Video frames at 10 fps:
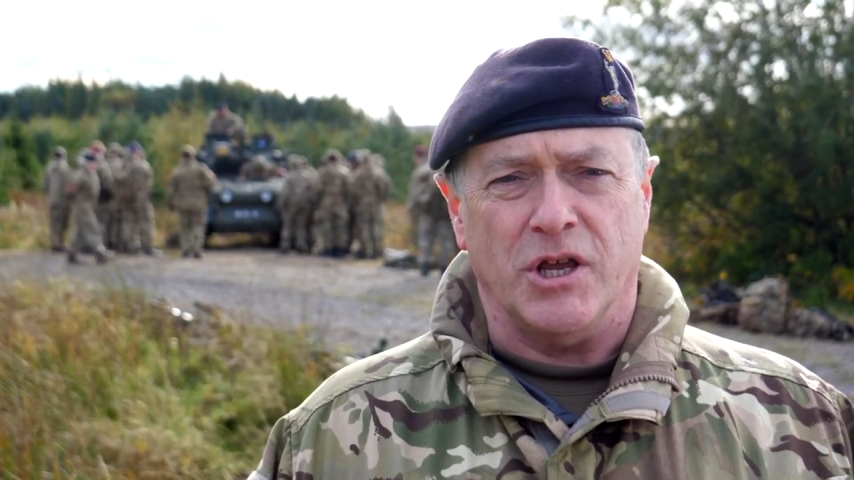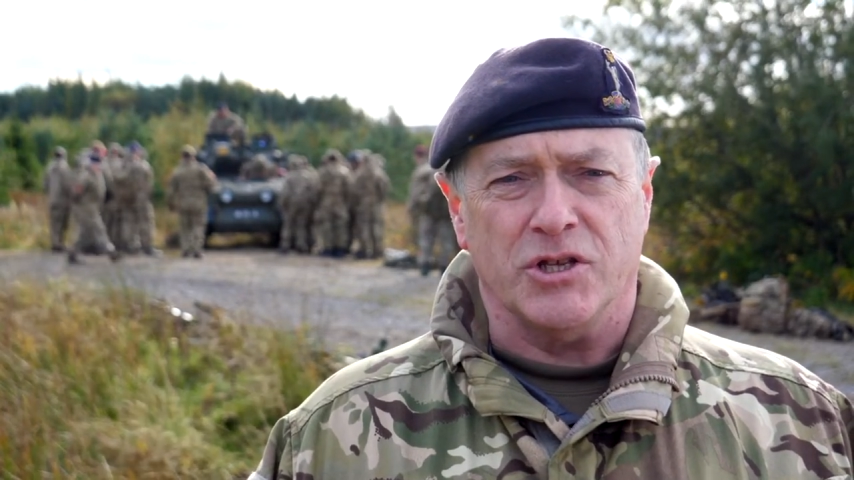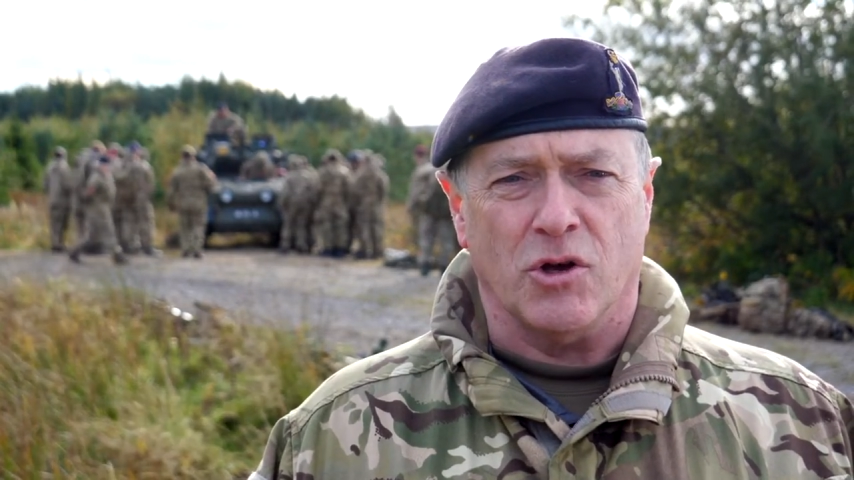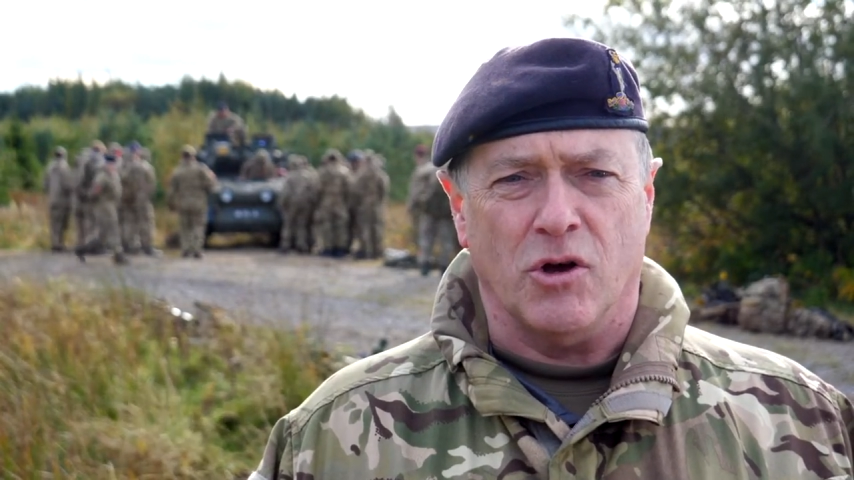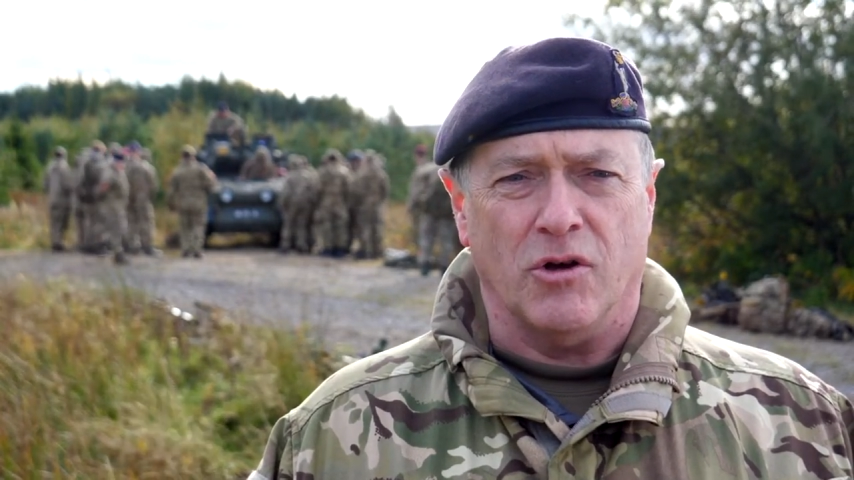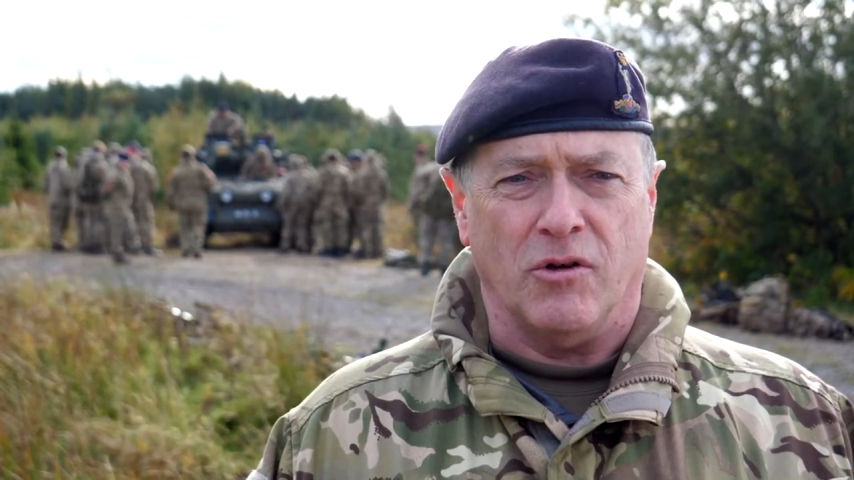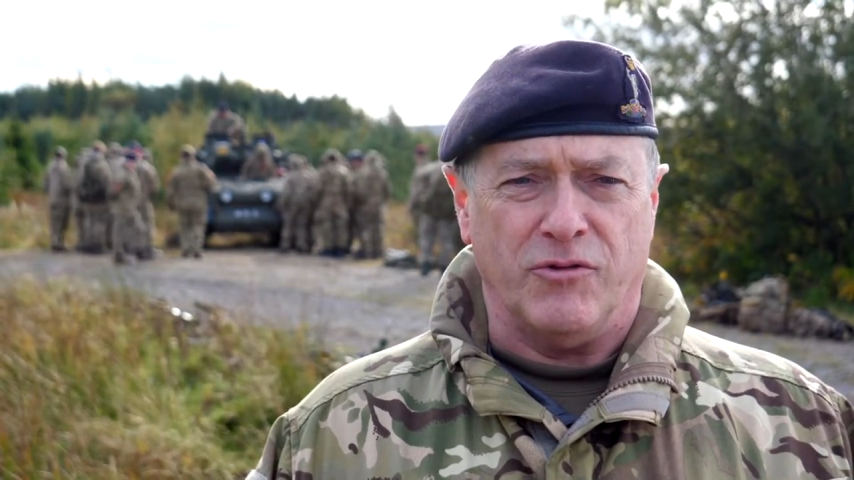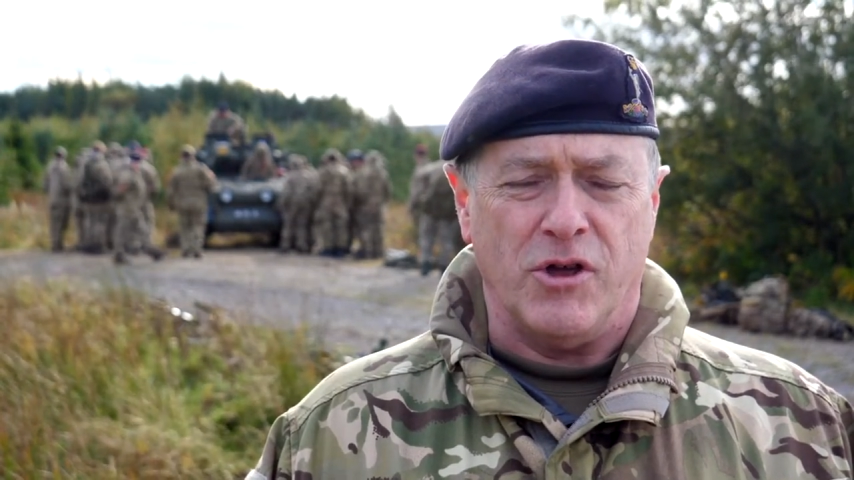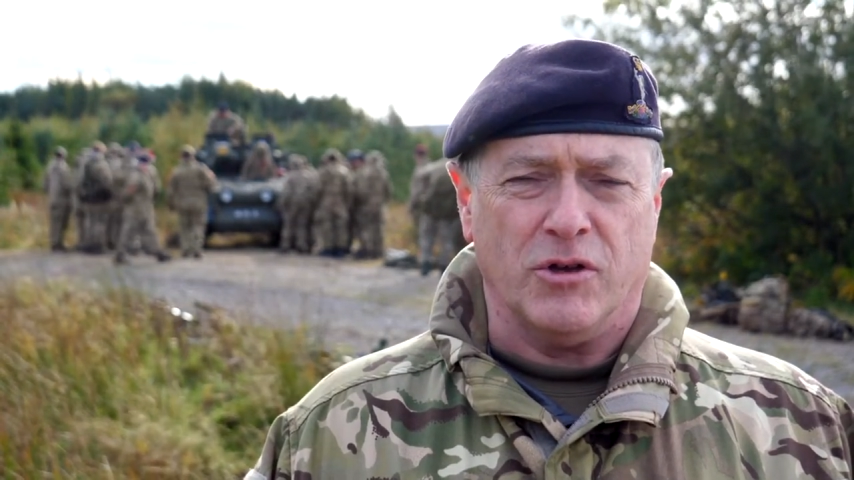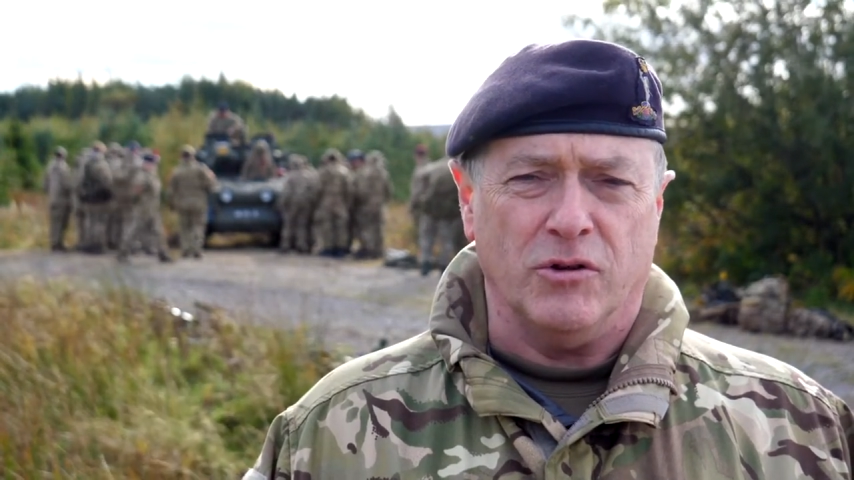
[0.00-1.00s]
is our
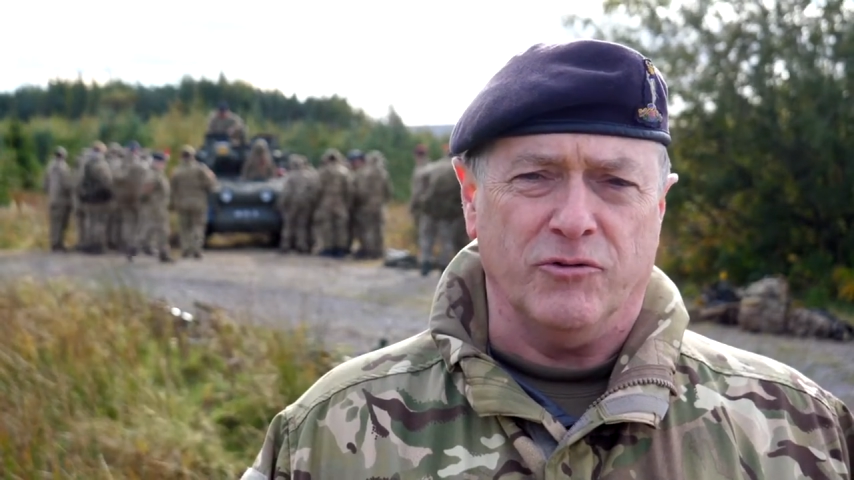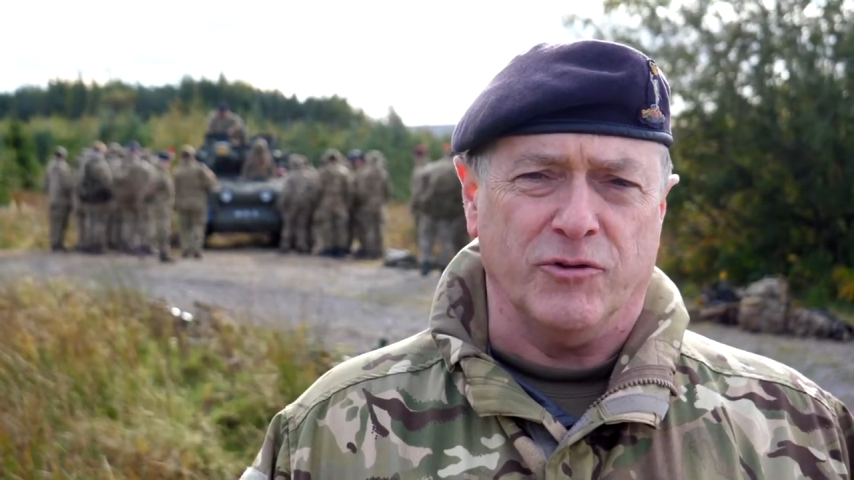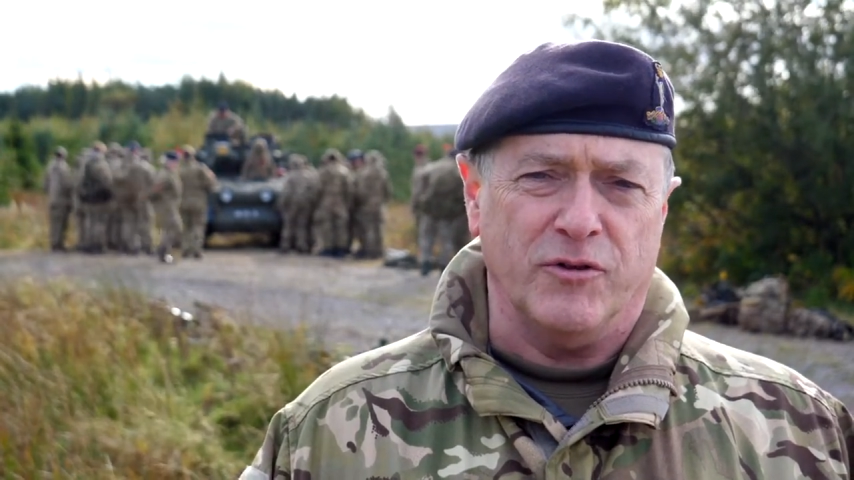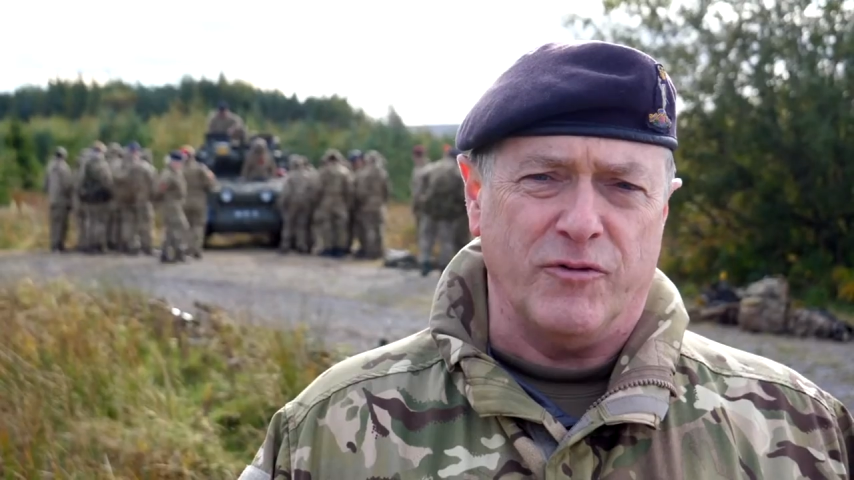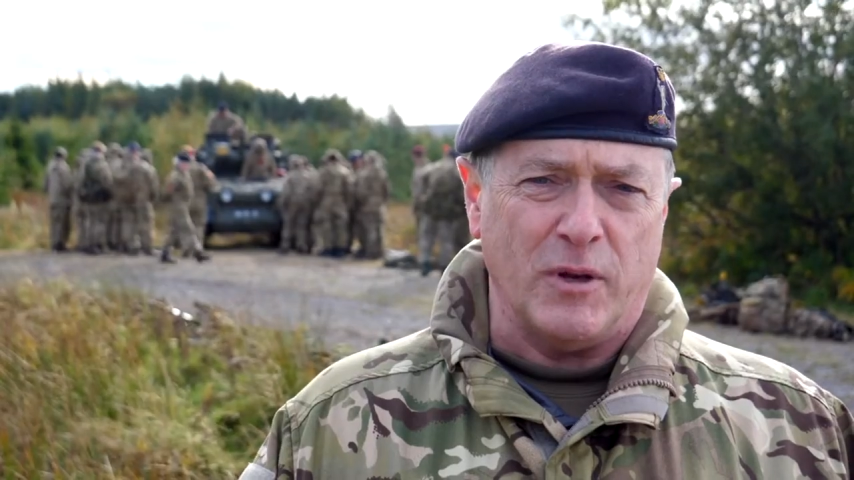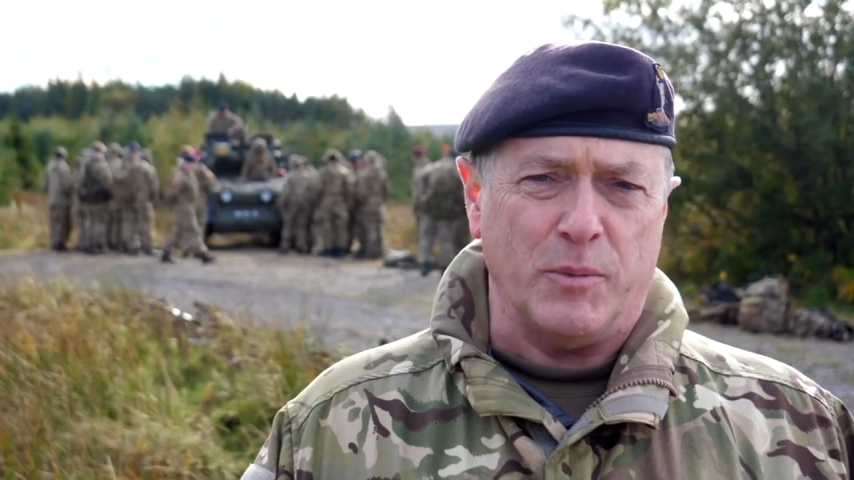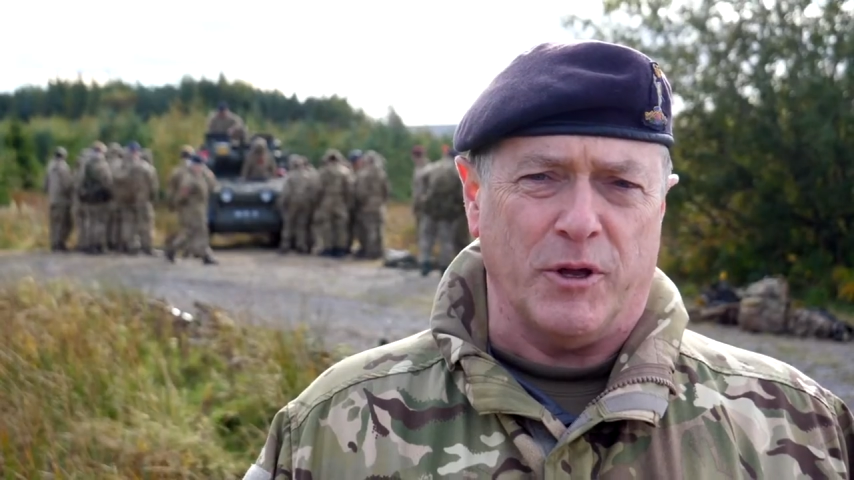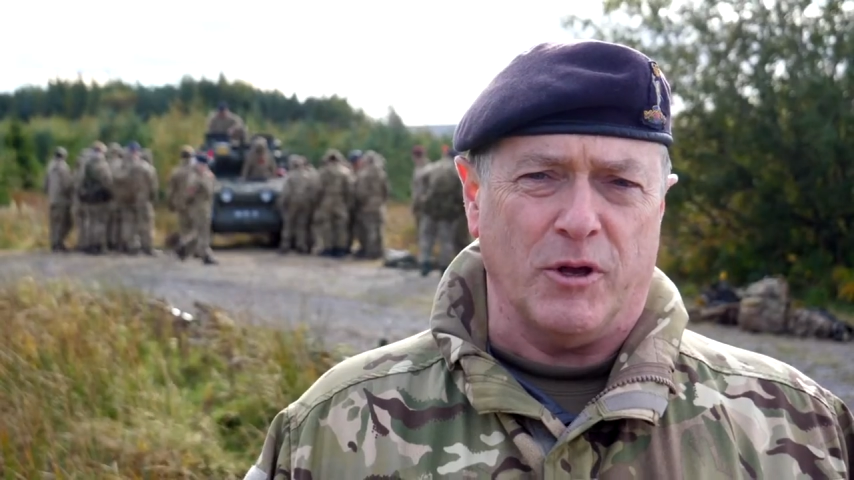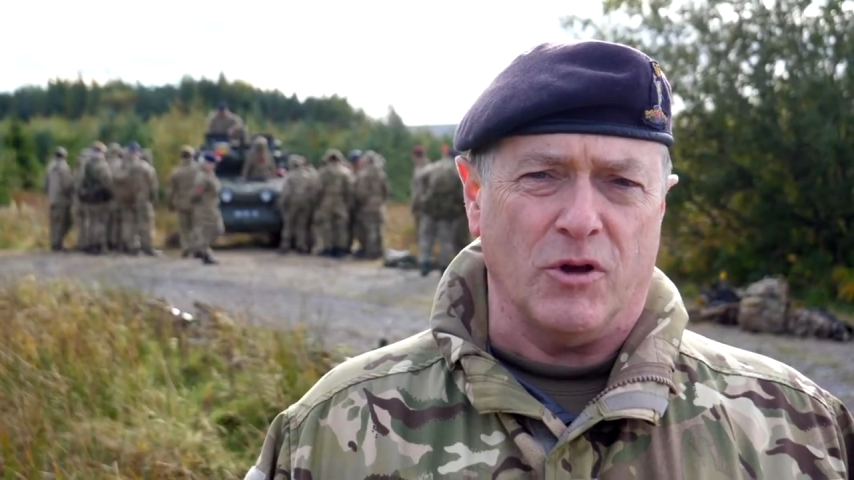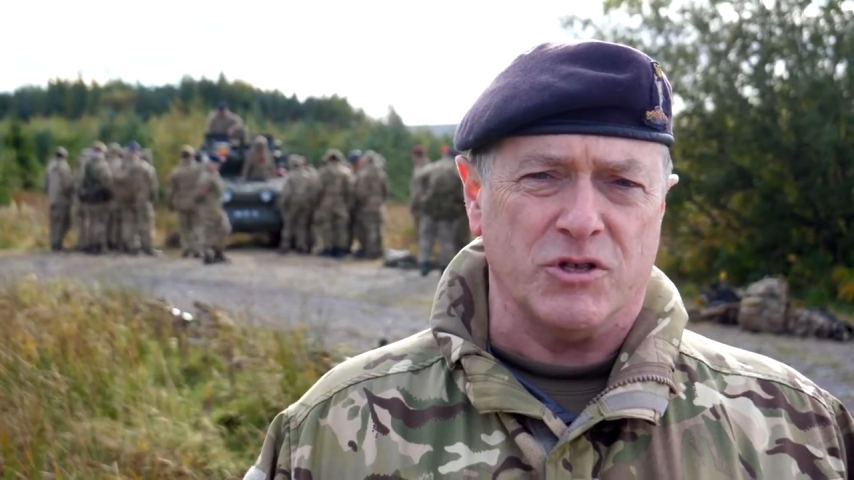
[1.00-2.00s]
vehicle for developing our